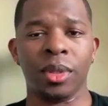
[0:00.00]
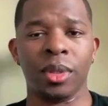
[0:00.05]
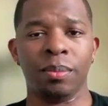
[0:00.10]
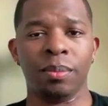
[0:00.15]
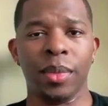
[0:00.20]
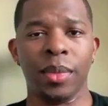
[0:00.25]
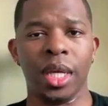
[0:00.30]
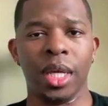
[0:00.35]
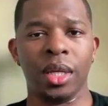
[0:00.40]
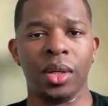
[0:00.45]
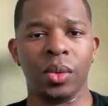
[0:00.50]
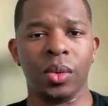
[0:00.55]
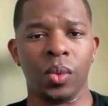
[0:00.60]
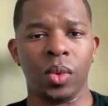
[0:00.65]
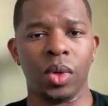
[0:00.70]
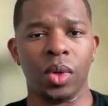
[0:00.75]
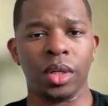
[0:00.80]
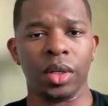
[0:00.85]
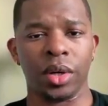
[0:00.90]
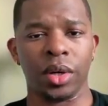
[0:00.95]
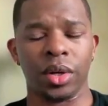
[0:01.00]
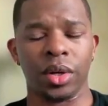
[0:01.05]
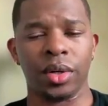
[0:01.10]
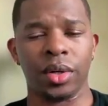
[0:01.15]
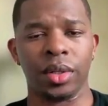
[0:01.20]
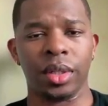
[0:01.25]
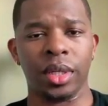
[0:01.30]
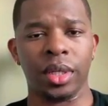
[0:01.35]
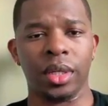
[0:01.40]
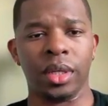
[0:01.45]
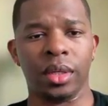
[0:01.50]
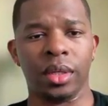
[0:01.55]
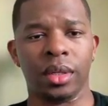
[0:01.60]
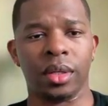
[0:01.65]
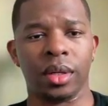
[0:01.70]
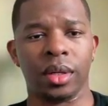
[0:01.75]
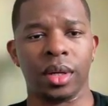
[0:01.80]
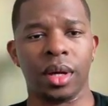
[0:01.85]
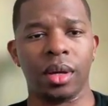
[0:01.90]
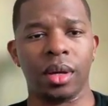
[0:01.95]
I'm the main one
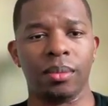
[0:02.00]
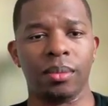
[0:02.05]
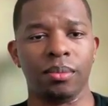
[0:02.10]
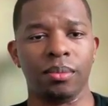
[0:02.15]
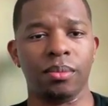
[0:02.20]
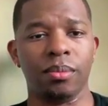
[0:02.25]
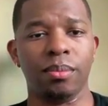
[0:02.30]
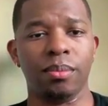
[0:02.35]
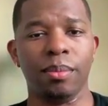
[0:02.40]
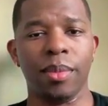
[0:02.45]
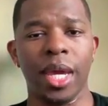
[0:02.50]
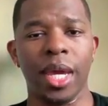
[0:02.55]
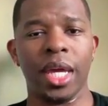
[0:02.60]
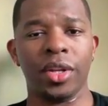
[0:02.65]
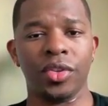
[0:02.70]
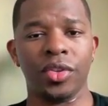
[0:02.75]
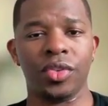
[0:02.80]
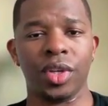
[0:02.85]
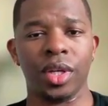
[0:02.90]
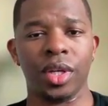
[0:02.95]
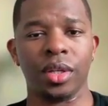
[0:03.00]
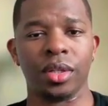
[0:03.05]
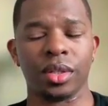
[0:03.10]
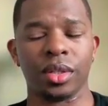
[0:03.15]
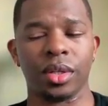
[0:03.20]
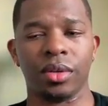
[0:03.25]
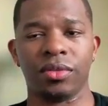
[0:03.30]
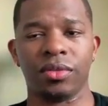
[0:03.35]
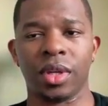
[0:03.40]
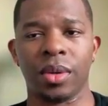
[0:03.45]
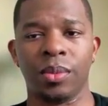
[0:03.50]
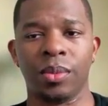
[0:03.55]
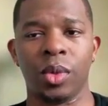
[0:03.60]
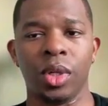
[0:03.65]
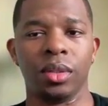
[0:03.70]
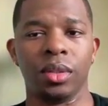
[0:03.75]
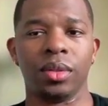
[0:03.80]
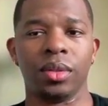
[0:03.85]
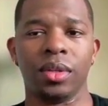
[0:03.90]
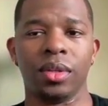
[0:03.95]
currently managing. So
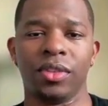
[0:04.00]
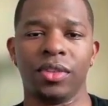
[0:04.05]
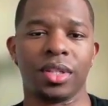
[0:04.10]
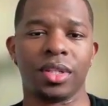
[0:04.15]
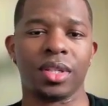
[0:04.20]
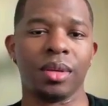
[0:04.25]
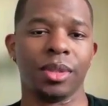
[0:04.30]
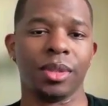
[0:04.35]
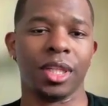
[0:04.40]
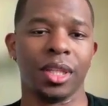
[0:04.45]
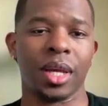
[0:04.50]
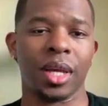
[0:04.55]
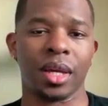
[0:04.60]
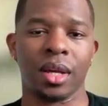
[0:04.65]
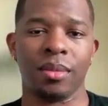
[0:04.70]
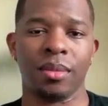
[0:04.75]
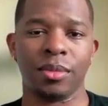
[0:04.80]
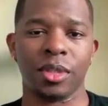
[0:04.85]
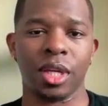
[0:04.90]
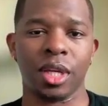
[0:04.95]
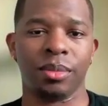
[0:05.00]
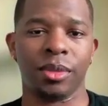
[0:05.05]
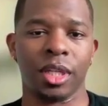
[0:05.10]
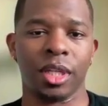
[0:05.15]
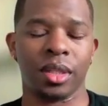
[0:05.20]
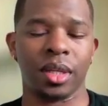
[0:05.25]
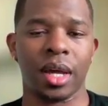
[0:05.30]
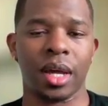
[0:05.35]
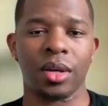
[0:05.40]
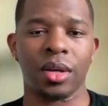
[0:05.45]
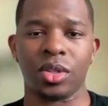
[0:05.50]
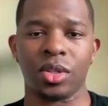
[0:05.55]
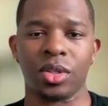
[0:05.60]
if there's something that comes up that the